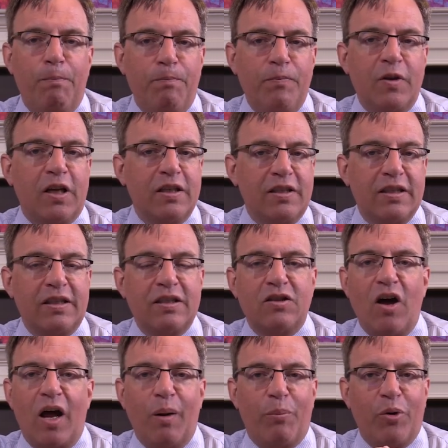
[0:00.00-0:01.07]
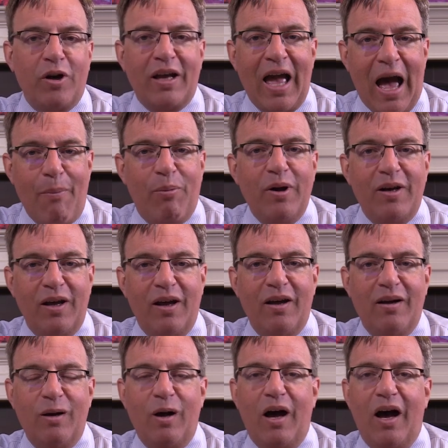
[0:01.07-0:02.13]
because this is not a per
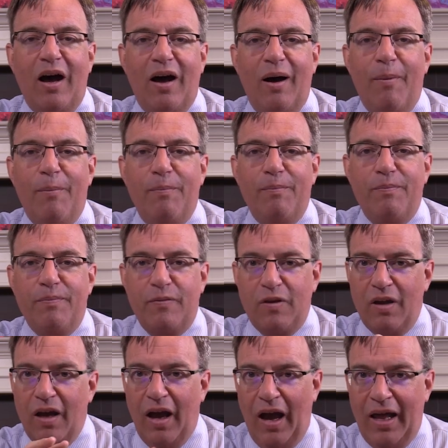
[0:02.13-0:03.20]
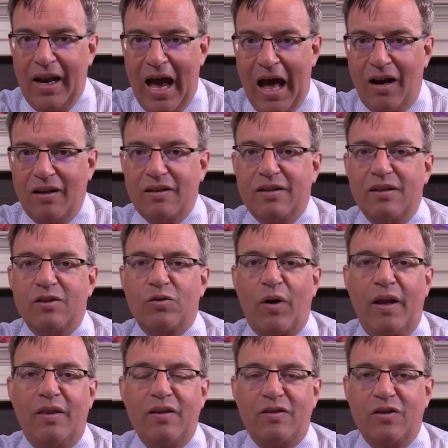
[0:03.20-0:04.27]
capita analysis,
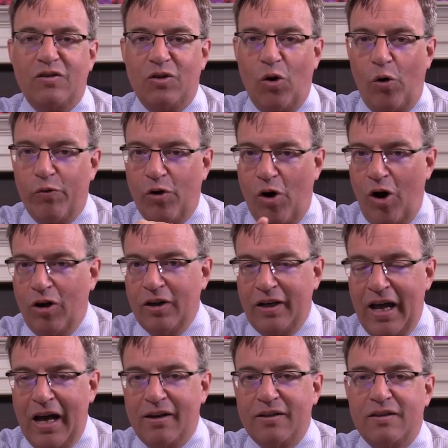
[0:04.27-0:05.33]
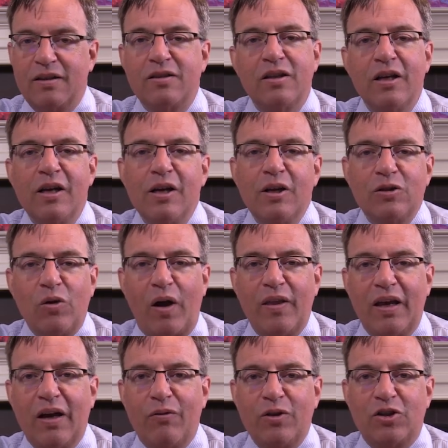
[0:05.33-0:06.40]
right? This is an overall analysis. So I
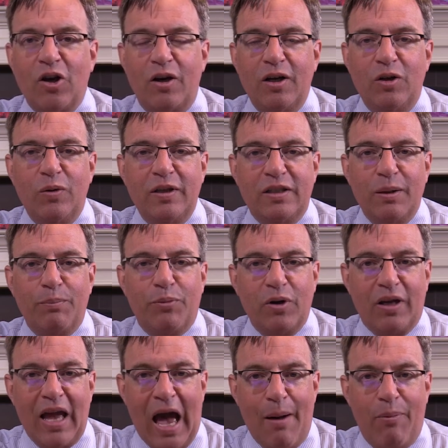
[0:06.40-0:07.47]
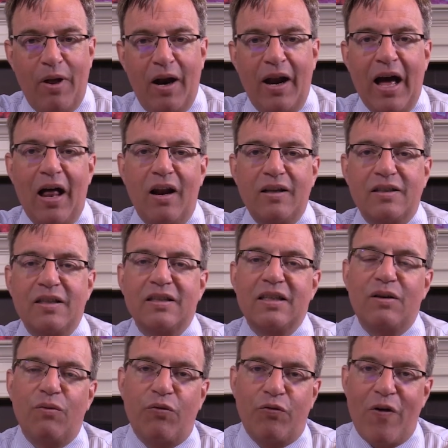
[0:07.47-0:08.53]
think if we started doing some per capita analysis,
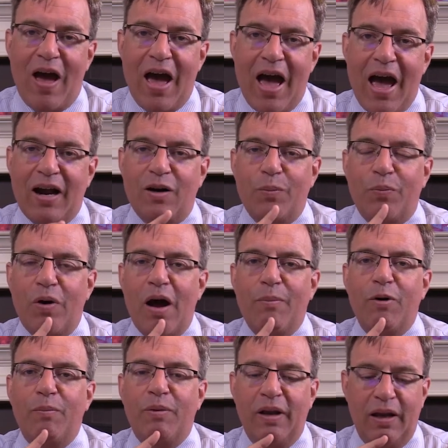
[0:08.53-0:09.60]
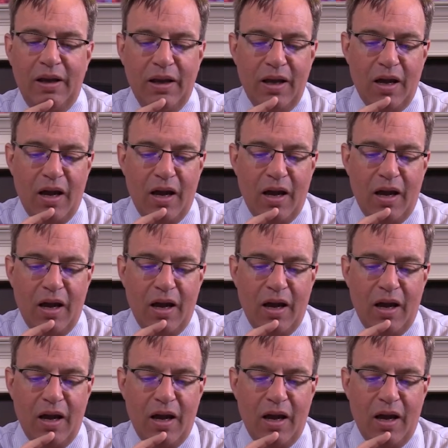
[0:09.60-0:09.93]
in fact, probably